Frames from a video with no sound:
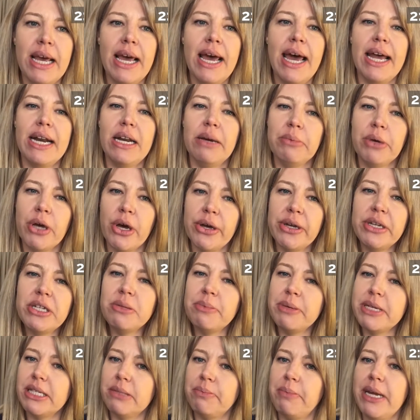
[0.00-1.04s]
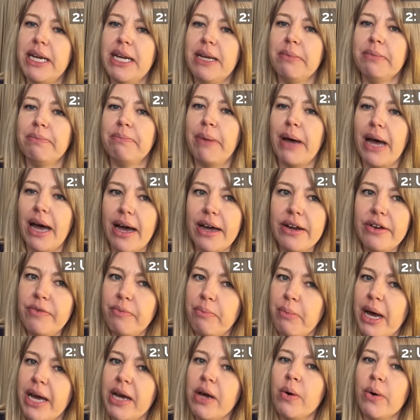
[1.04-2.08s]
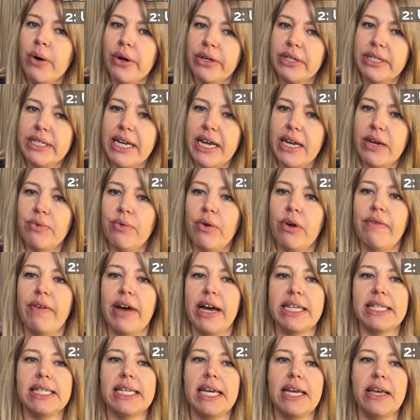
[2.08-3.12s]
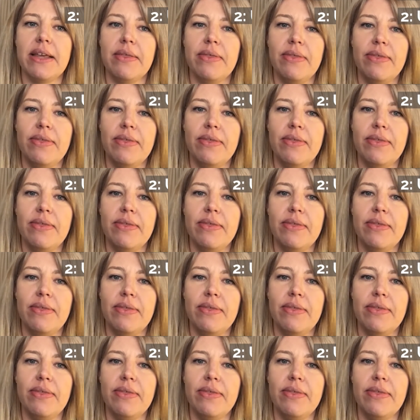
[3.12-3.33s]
And I'm going to be spending part of my quarantine revising